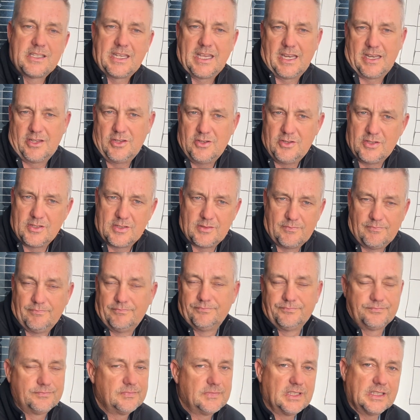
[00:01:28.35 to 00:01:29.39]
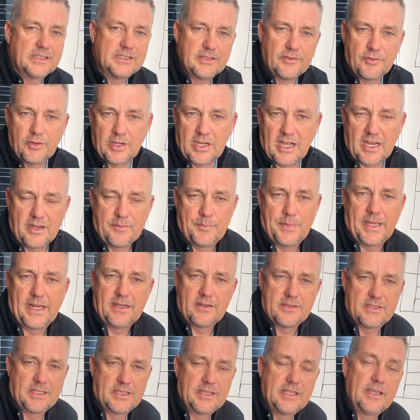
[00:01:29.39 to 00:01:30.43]
Can I use different kind of
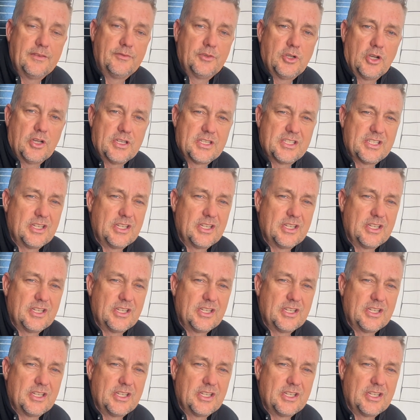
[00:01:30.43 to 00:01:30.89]
panels that they've got?